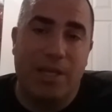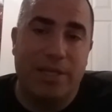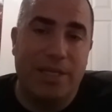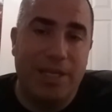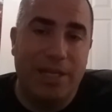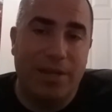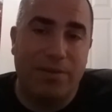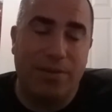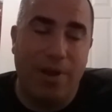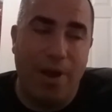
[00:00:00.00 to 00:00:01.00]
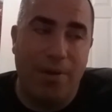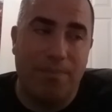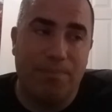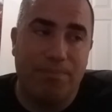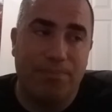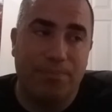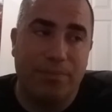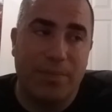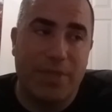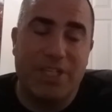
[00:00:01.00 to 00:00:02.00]
she gets
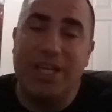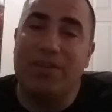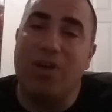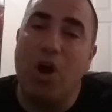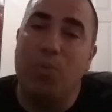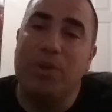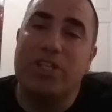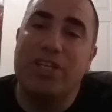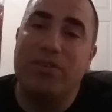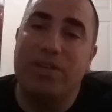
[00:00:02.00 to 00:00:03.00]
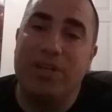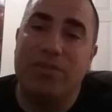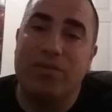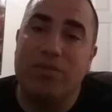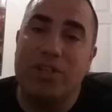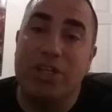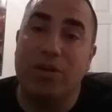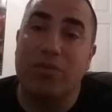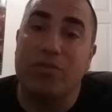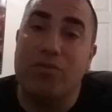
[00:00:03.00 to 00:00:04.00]
hope, and she
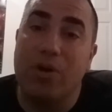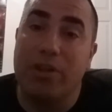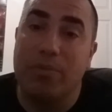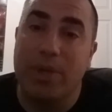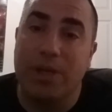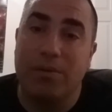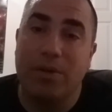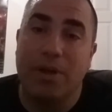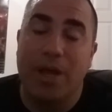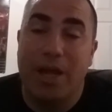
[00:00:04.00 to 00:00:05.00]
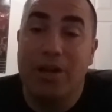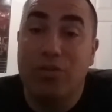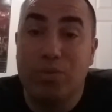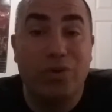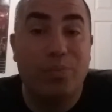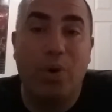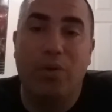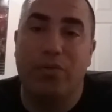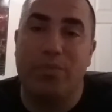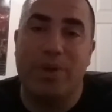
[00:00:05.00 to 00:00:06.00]
goes, Northmen, and it's Bruce
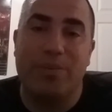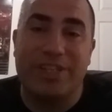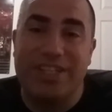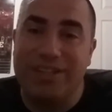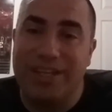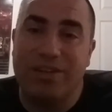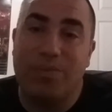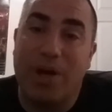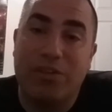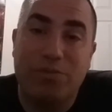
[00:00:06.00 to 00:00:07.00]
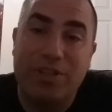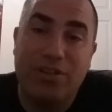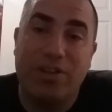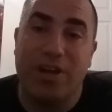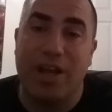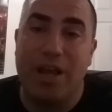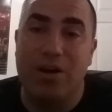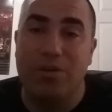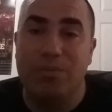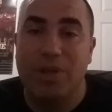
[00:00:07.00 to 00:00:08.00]
Bolton's men, but she thinks possibly they're there to
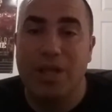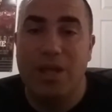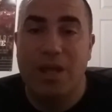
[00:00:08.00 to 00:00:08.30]
help.